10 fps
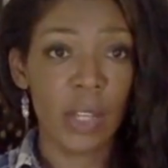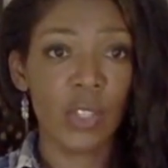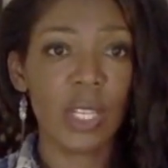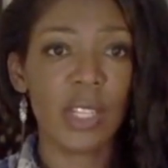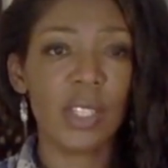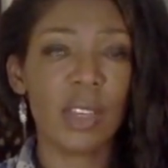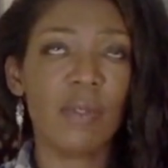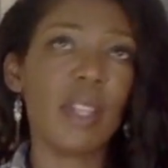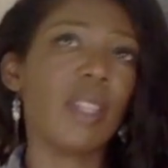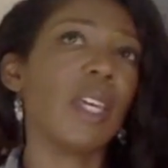So let's see if
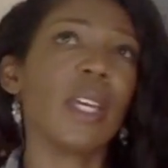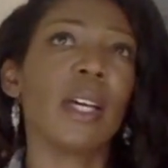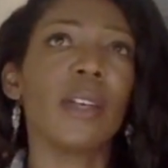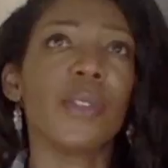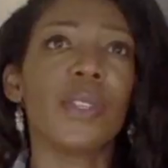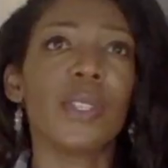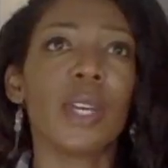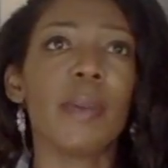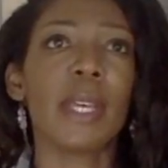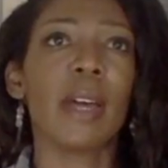anything else is
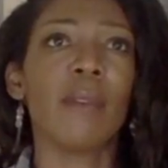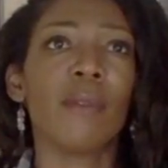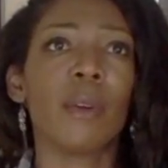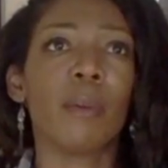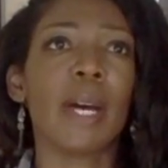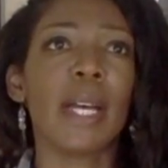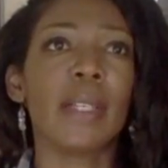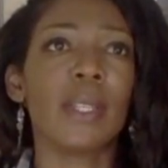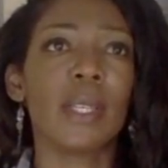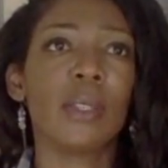coming out for
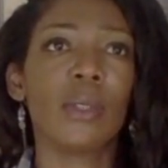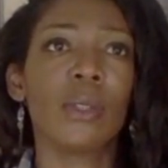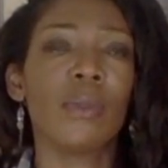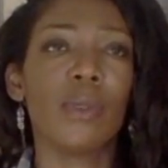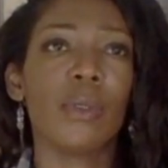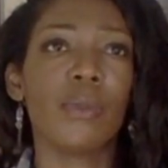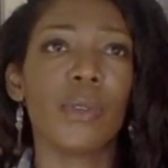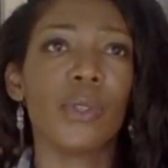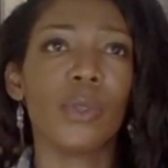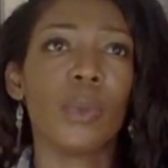Pisces for the
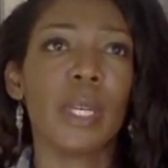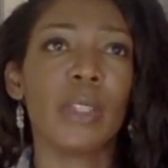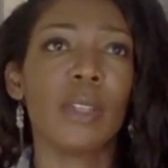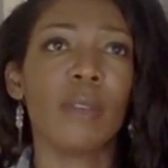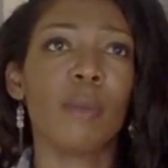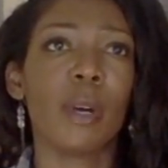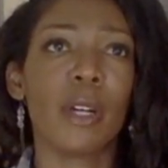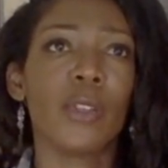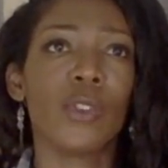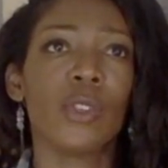first 2 weeks of
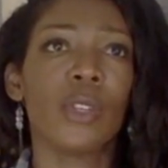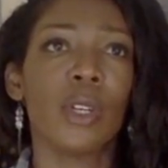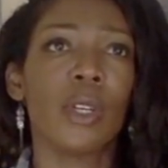March